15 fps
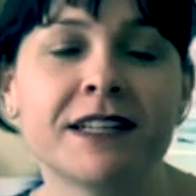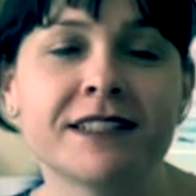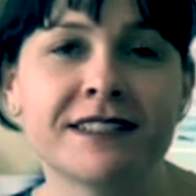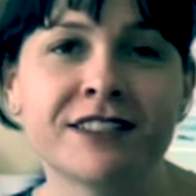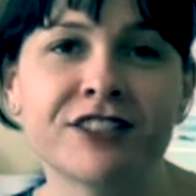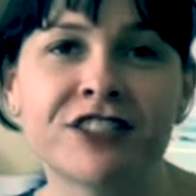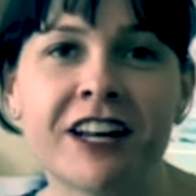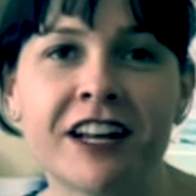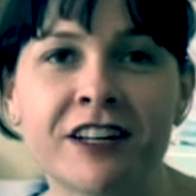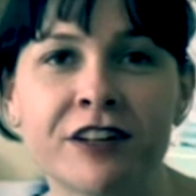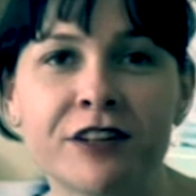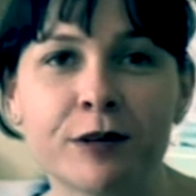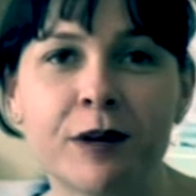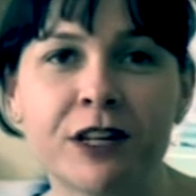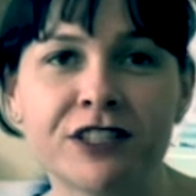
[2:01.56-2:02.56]
I'm Allison Schneider
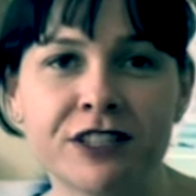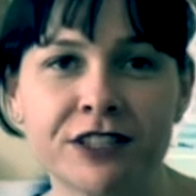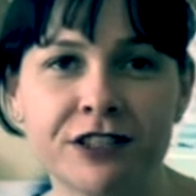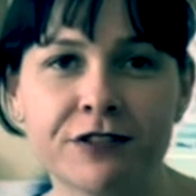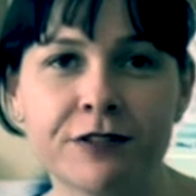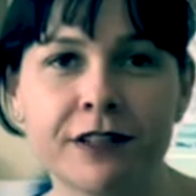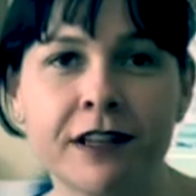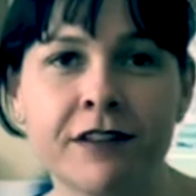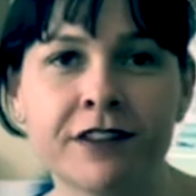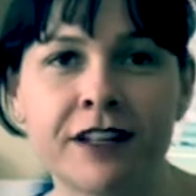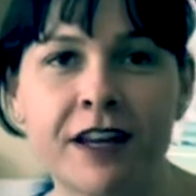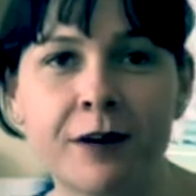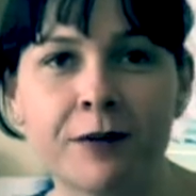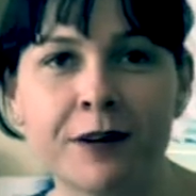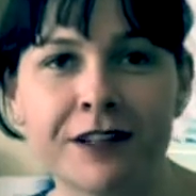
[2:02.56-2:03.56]
and you're watching Street Level
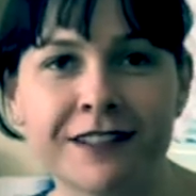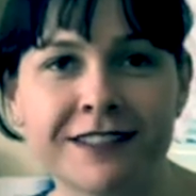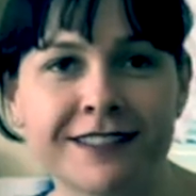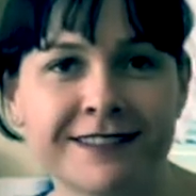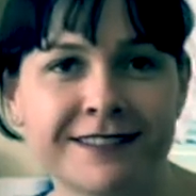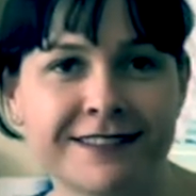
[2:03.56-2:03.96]
Network.